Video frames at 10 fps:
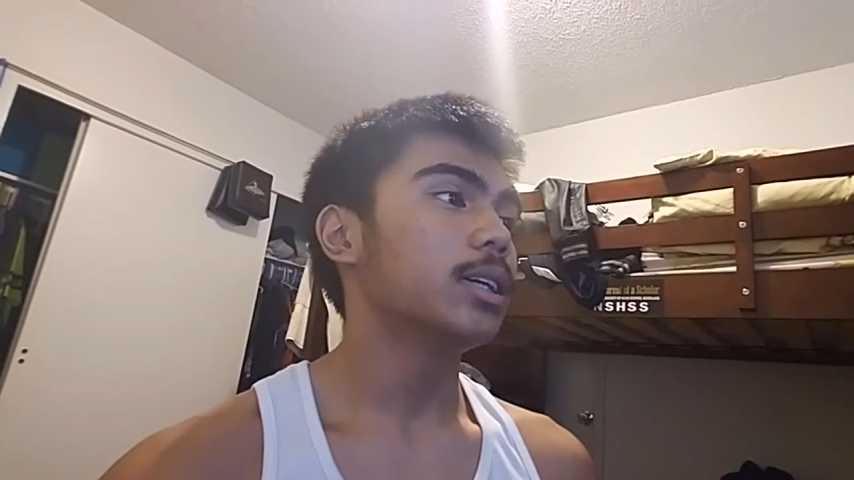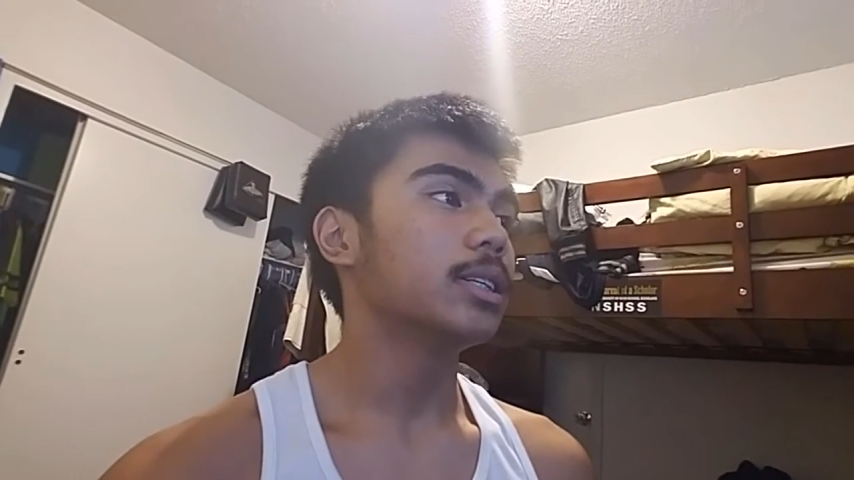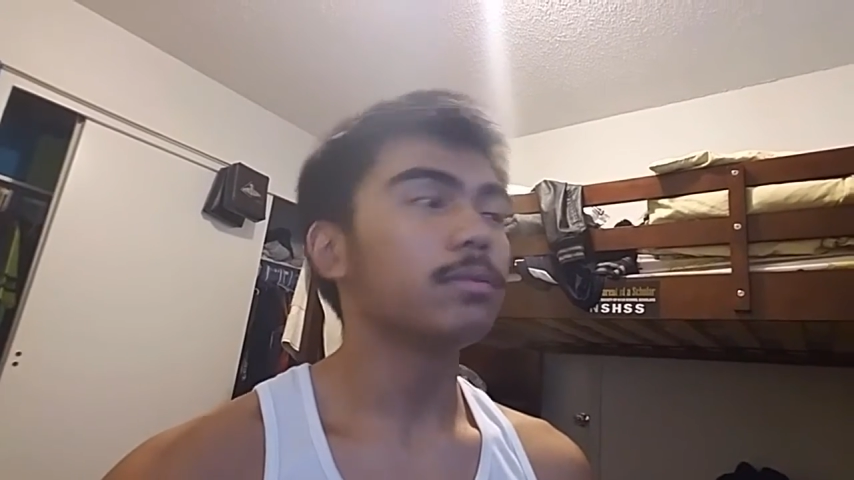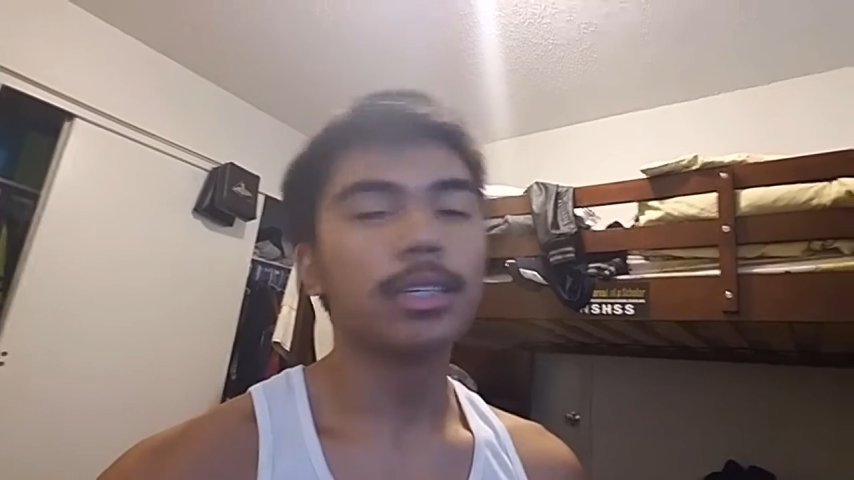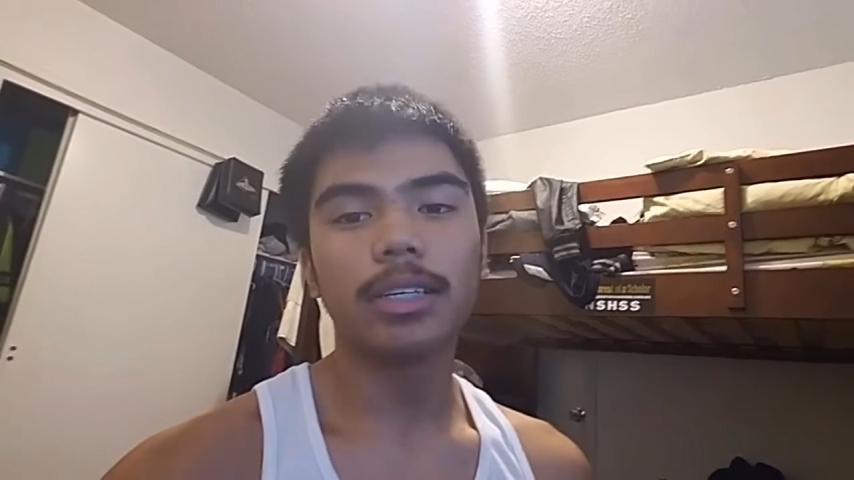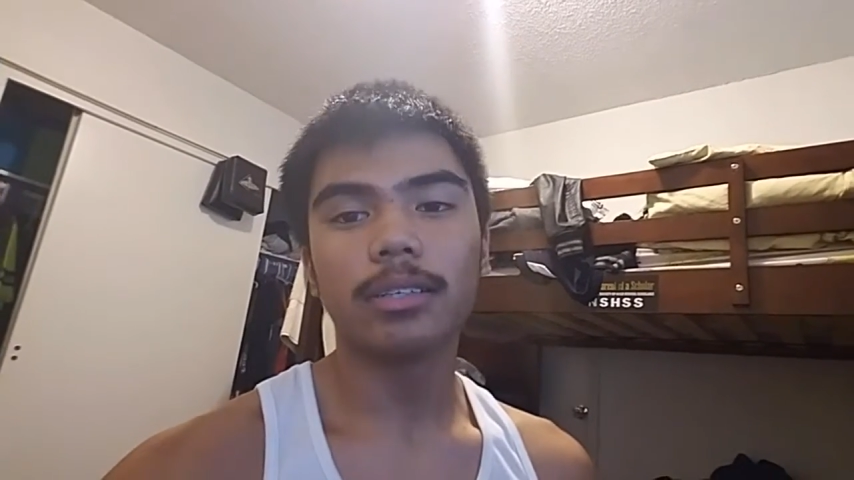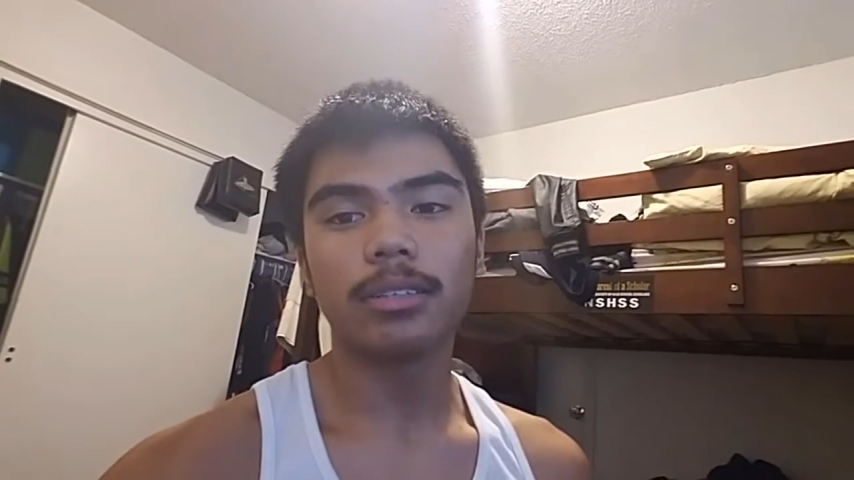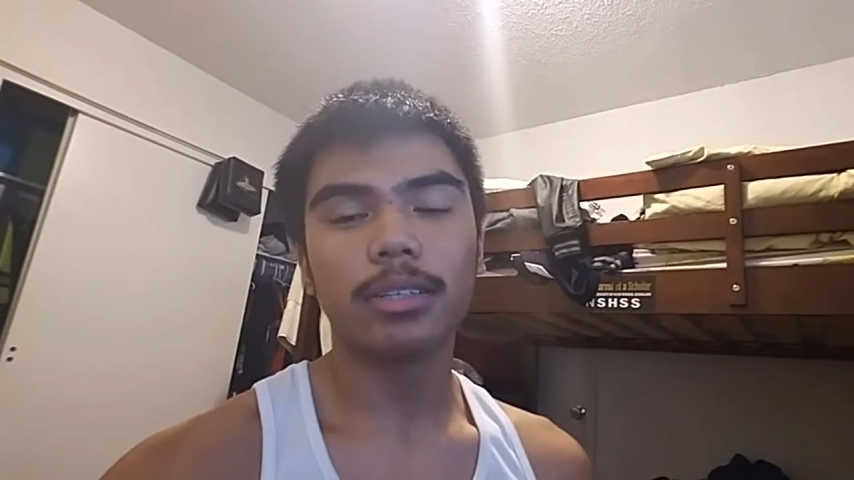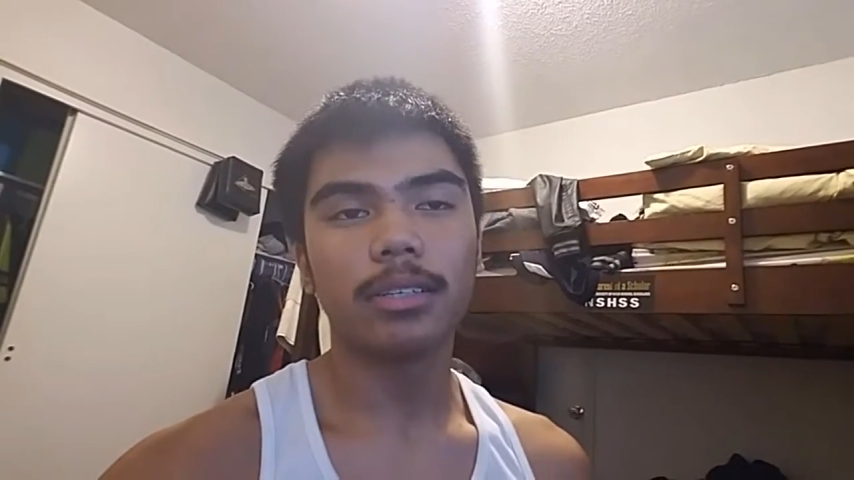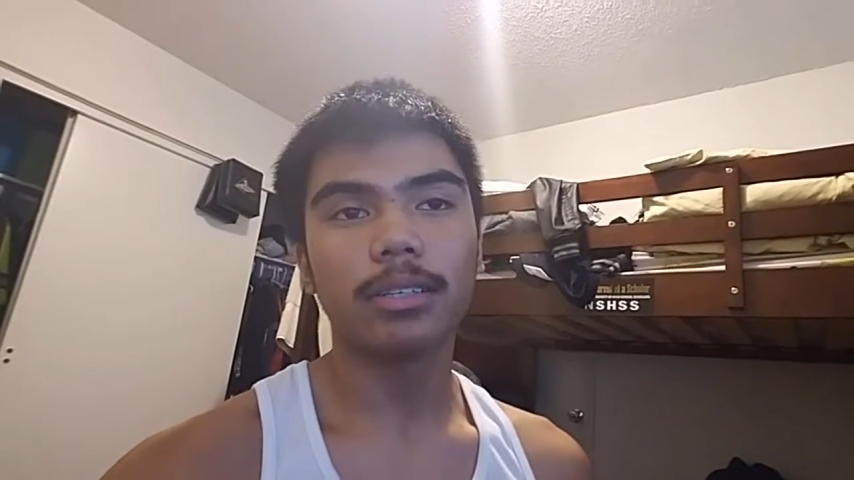as of now,